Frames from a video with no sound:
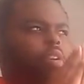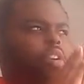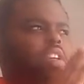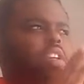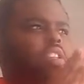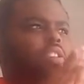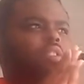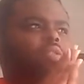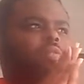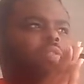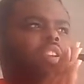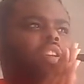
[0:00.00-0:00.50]

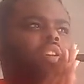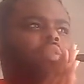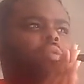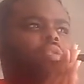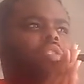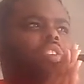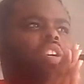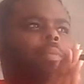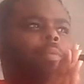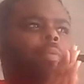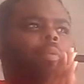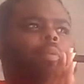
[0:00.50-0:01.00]
really. This video
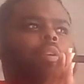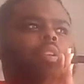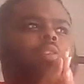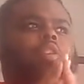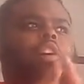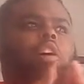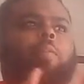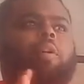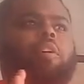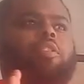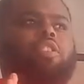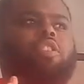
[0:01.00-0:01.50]
isn't gonna be me
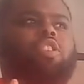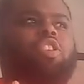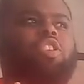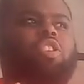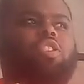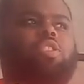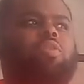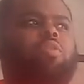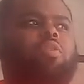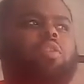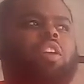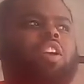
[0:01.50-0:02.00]
talking about the
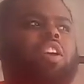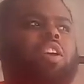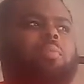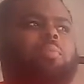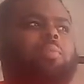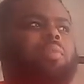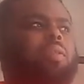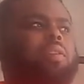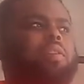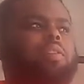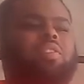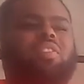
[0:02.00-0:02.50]
shooting
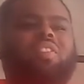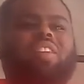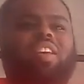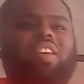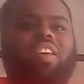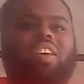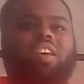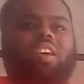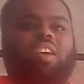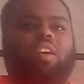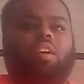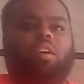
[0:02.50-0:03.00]
per
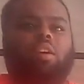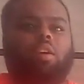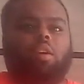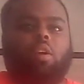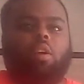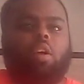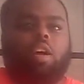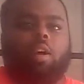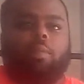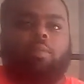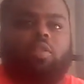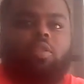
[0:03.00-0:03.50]
se.
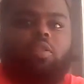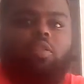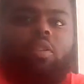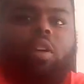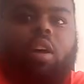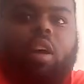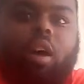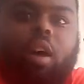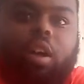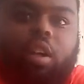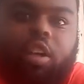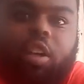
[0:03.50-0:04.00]
I'm just
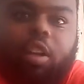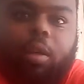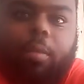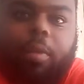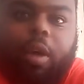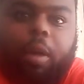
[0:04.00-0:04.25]
talking